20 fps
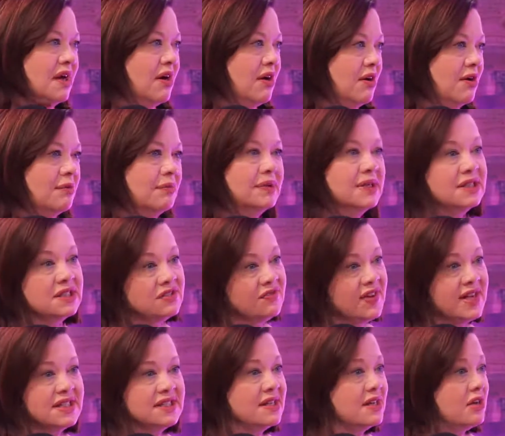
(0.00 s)
home. Let's
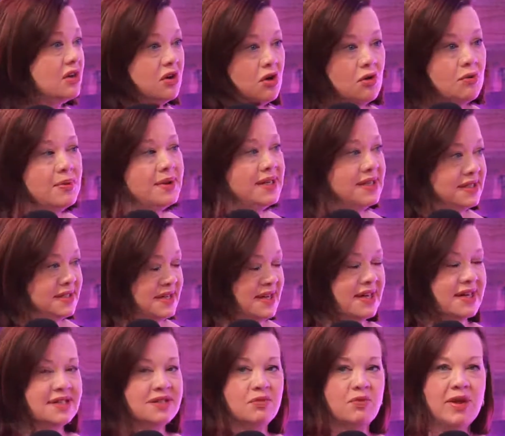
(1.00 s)
right. face it, nobody
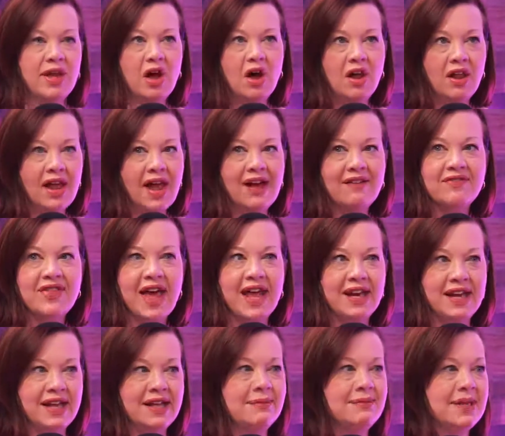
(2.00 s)
does. We all have
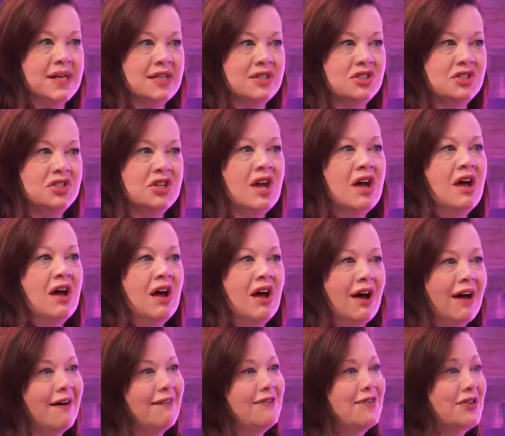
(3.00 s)
that image
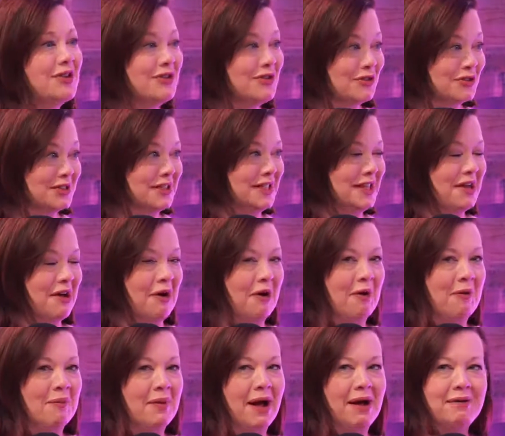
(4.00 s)
of the nursing
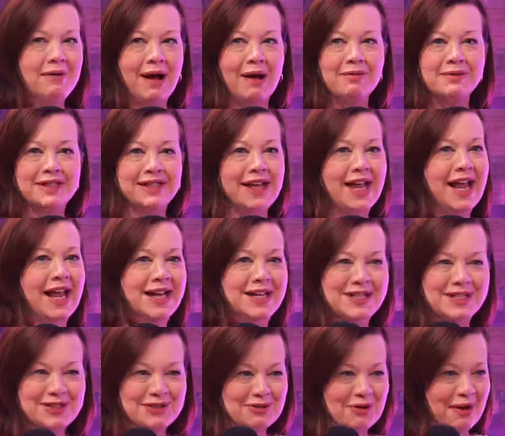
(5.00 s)
home. I, I was a
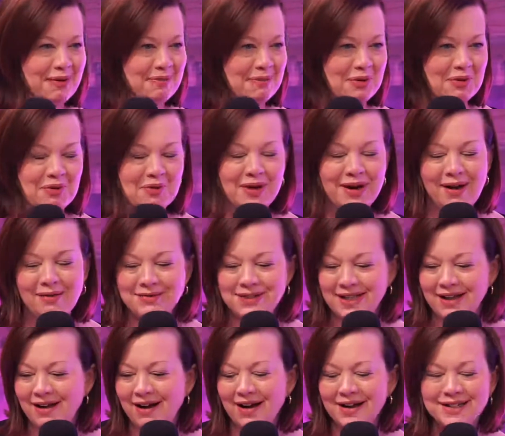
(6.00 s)
candy striper when I
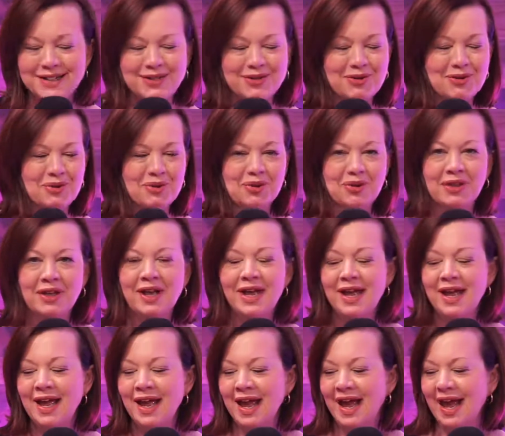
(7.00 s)
was in high school. Wow.
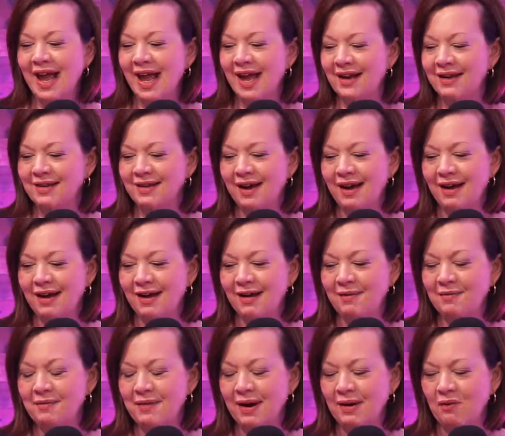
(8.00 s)
And
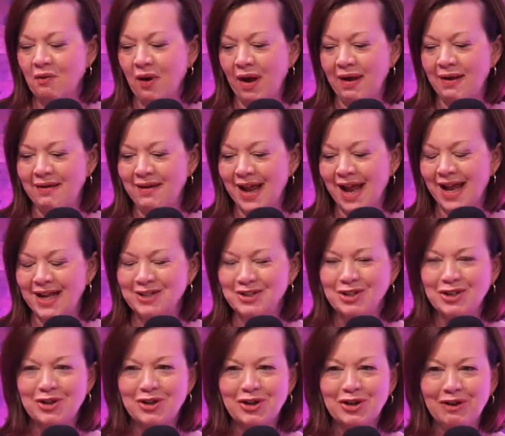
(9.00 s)
um, it, at
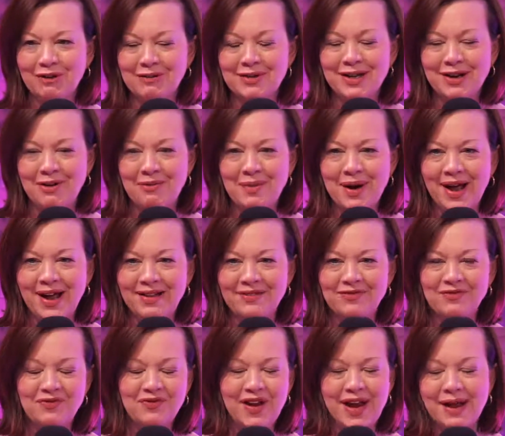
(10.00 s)
church, you know, my
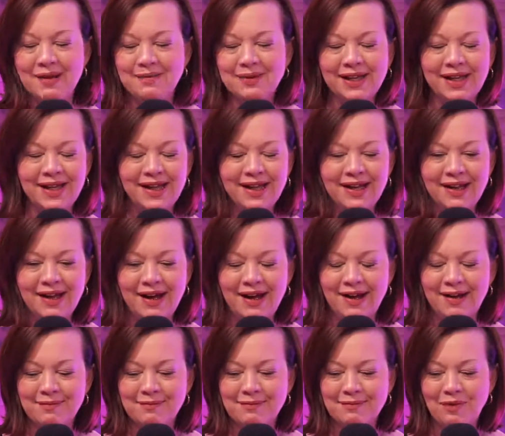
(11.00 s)
family
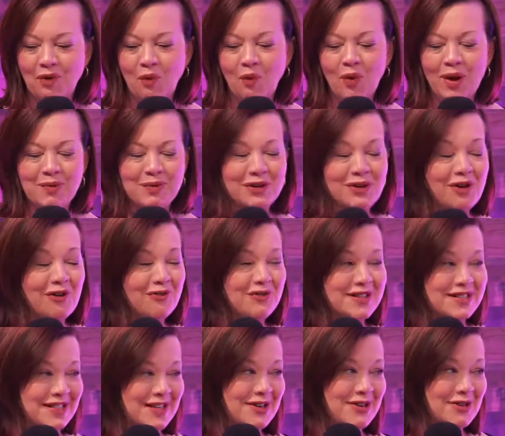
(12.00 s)
um, we would go
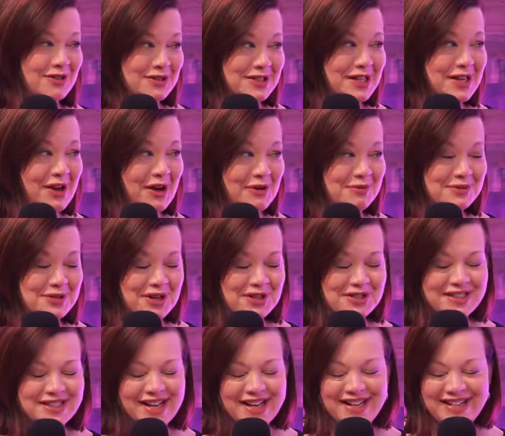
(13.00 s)
visit nursing homes
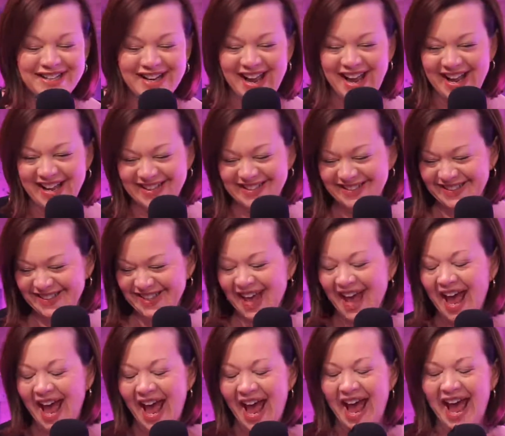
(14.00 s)
on Sundays.
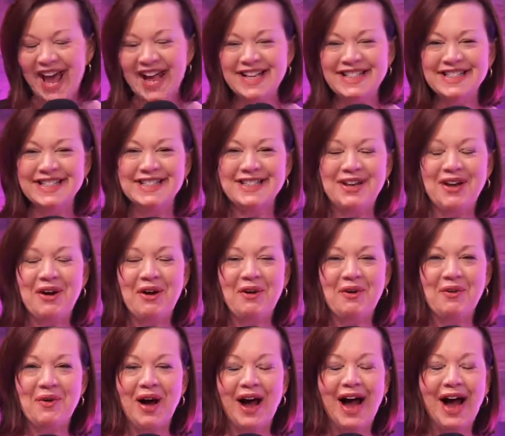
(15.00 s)
And
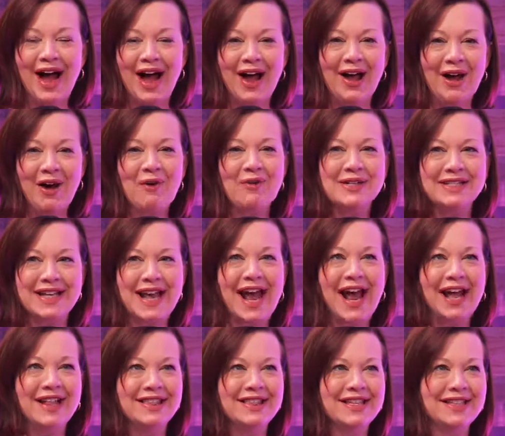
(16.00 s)
so I, I always
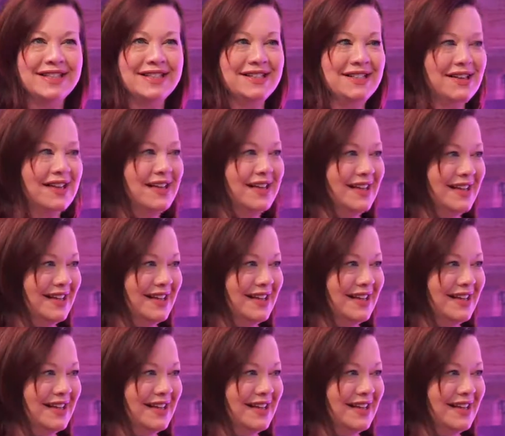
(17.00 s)
had this. I'll bet